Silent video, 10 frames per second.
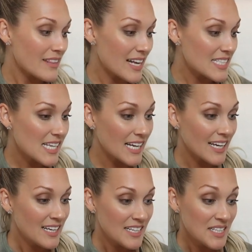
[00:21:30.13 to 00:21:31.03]
That's
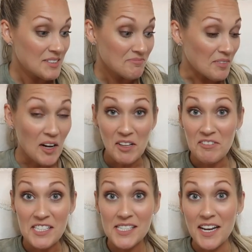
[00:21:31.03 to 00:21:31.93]
like all
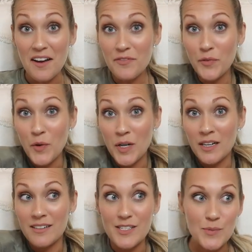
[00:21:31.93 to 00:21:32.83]
of his stuff
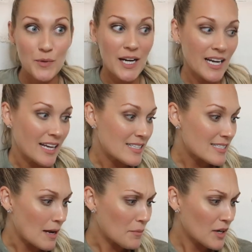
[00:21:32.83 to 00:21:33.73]
for spring and
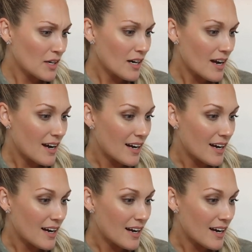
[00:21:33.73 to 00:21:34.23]
summer.